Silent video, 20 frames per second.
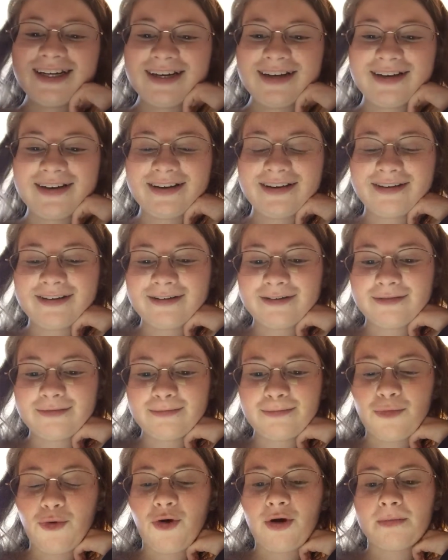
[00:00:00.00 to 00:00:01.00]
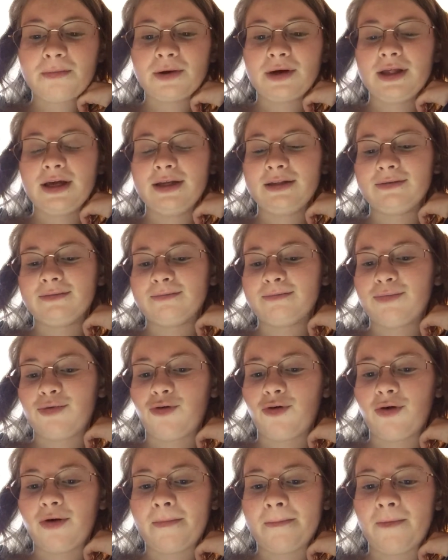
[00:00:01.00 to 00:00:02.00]
Oh, poor Pudding.
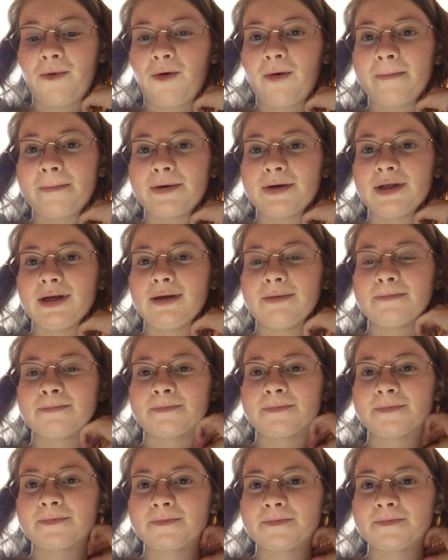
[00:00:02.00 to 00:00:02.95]
Poor Pudding.